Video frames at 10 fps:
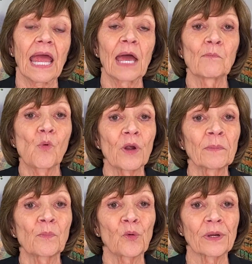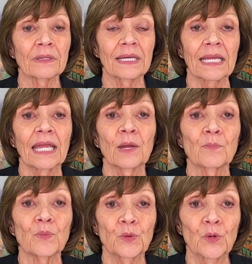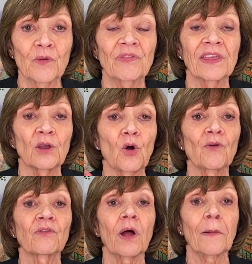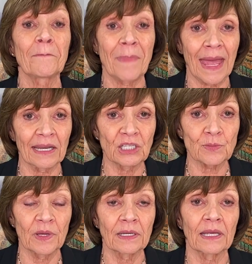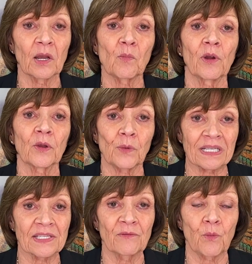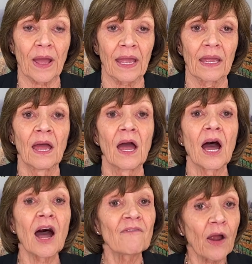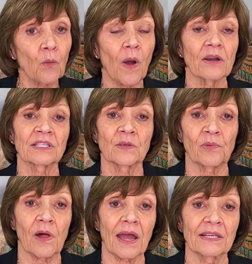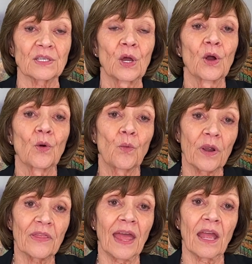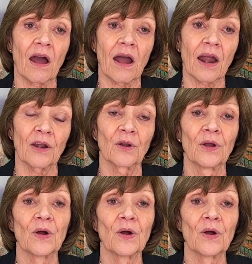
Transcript: and more importantly, improve the overall management in a more aggressive way of our water supplies, where they are,